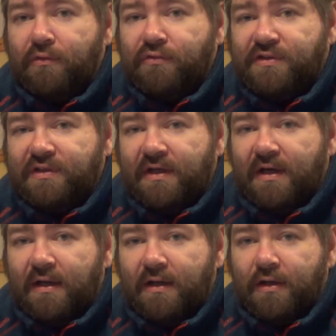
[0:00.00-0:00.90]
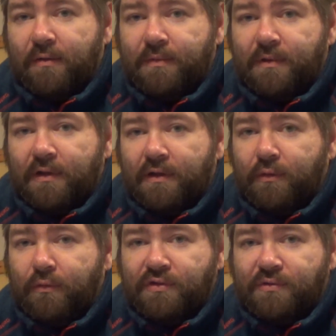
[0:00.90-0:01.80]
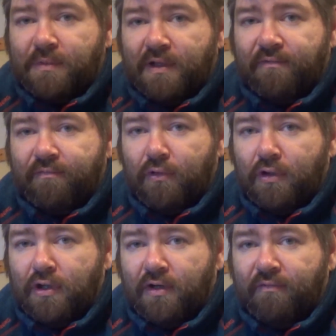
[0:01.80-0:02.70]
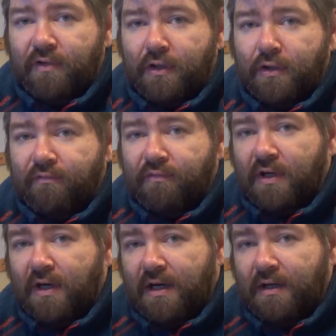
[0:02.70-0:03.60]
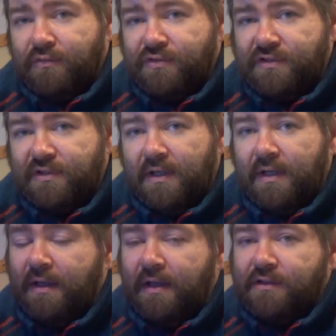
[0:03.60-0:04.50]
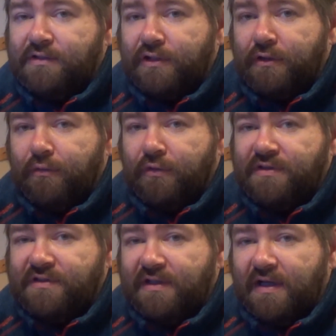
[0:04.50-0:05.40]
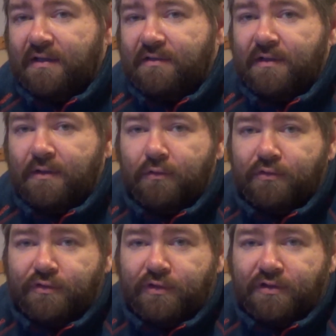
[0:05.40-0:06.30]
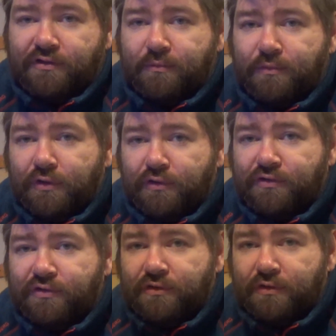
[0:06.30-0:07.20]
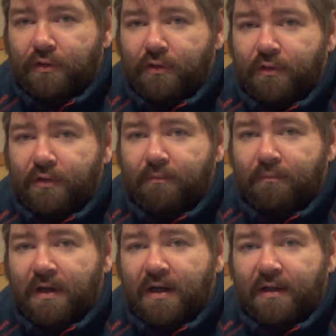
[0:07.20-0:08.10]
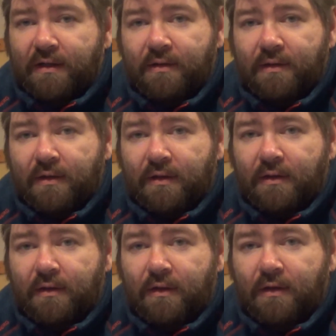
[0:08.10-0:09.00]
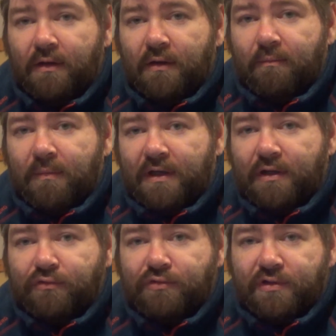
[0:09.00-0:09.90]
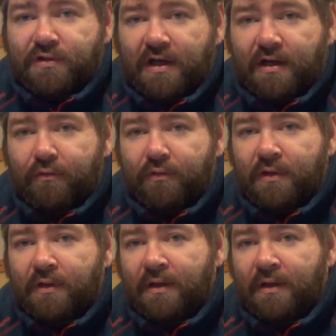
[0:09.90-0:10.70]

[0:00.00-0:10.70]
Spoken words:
see a helicopter doing some kind of work hovering over a house, so you can see that. And I also got some shots on my my coastal town